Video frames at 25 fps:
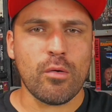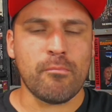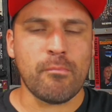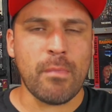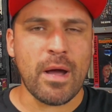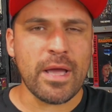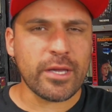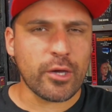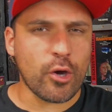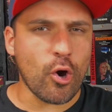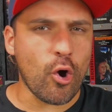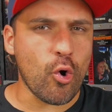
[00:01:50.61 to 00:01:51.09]

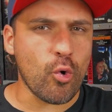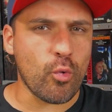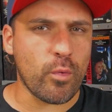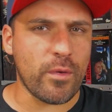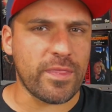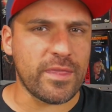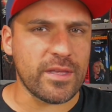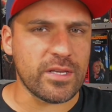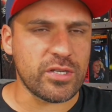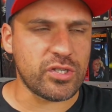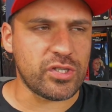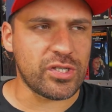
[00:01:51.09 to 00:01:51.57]
My goal
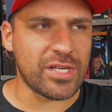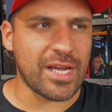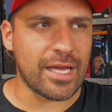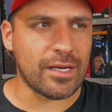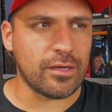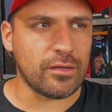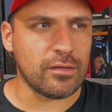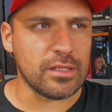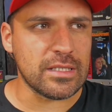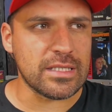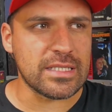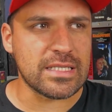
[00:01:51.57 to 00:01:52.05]
with this
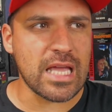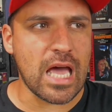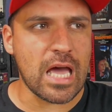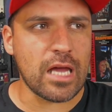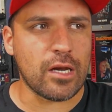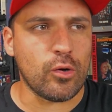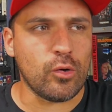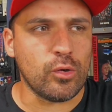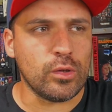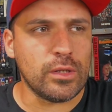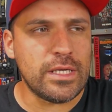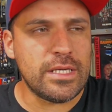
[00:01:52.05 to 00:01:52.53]
channel is
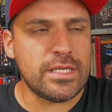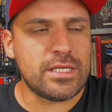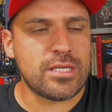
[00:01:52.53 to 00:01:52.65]
not only